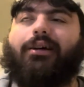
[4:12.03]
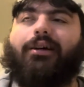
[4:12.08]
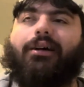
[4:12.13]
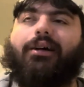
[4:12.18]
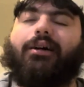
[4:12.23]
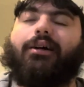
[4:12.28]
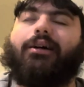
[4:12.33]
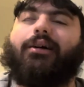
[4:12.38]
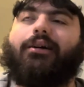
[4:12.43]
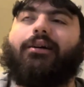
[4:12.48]

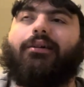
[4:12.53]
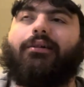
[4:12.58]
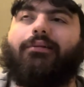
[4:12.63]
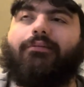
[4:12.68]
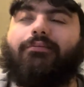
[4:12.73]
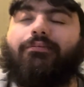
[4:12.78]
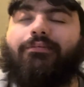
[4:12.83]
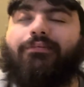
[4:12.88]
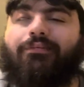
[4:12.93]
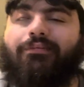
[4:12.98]

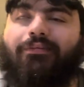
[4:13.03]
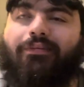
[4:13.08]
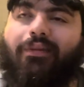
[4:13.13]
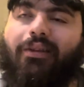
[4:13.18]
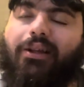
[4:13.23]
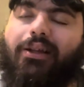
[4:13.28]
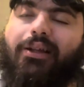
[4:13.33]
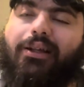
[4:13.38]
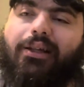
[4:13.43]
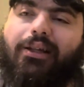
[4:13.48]
Um,
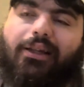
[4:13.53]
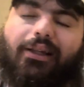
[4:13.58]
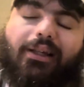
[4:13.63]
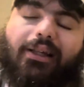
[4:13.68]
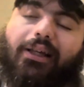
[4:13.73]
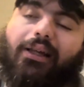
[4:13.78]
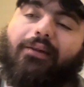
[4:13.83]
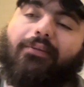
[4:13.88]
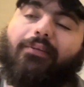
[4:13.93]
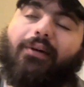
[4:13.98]

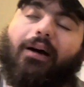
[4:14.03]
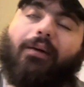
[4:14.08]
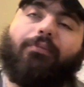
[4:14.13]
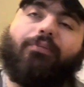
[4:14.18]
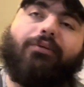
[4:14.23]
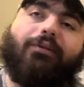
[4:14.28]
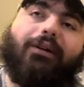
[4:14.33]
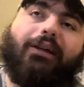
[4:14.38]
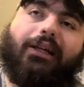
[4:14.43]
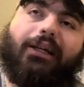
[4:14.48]
yeah, my
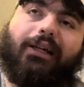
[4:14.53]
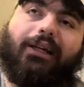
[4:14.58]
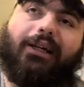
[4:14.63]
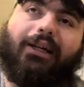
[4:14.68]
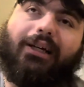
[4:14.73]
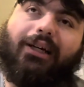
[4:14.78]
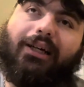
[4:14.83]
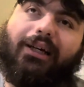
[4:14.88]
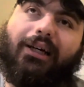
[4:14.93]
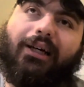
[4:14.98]
boy,
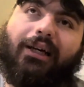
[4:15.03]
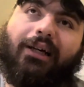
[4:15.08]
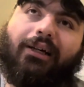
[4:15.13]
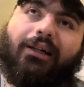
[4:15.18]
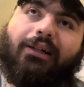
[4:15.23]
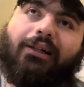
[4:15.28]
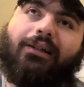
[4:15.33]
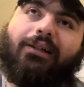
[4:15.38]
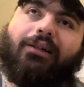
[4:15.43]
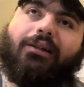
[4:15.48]
uh,
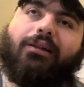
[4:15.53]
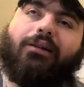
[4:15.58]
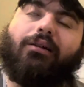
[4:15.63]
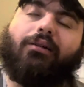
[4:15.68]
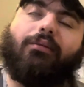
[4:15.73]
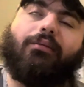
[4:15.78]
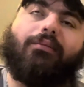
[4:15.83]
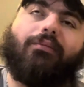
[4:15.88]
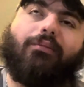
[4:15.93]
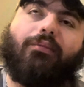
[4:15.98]

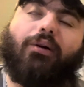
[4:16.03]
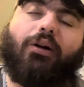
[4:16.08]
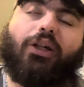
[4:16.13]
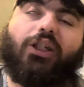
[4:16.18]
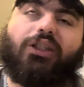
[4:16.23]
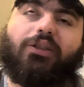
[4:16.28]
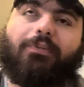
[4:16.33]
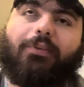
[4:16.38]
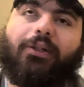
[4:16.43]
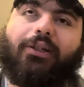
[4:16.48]

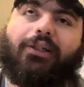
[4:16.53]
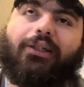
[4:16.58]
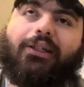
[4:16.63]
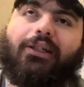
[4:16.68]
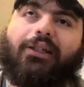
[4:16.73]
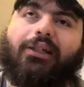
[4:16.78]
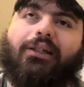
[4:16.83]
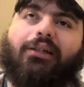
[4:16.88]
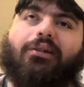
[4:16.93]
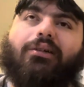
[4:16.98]
Mars
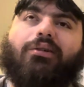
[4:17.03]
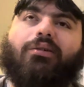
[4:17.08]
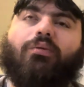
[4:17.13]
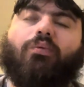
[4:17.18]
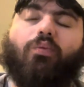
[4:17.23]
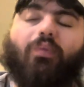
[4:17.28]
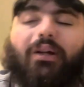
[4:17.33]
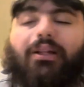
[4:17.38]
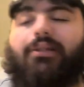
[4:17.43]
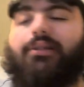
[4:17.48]
Burner,
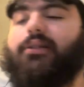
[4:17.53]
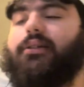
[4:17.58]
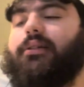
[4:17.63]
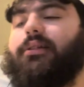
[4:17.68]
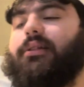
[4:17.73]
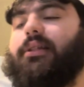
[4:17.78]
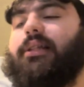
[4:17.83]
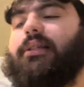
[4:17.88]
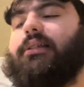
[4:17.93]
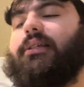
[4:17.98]
wintr.
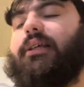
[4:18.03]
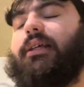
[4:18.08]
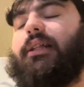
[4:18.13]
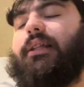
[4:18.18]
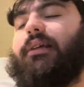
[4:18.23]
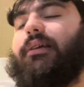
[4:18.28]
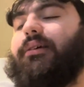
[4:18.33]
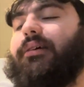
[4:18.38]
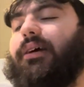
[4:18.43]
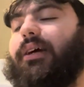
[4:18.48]
Let's get
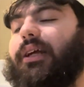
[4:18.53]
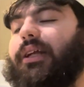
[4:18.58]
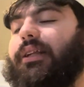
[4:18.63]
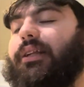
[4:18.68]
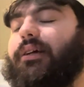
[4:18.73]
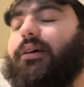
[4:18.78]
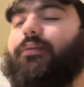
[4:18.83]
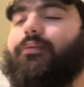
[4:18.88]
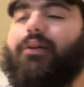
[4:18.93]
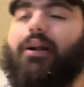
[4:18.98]
it. You already
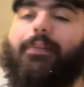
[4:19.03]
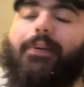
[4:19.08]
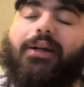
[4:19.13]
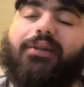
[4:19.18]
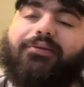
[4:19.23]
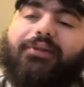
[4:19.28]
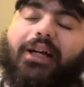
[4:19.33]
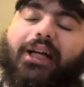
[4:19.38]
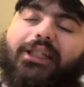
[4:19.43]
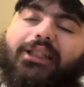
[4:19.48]
know. Rap House
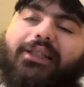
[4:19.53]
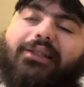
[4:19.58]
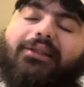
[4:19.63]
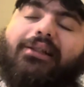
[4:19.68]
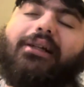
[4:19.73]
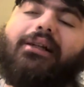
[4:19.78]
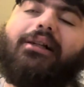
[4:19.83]
Reactions.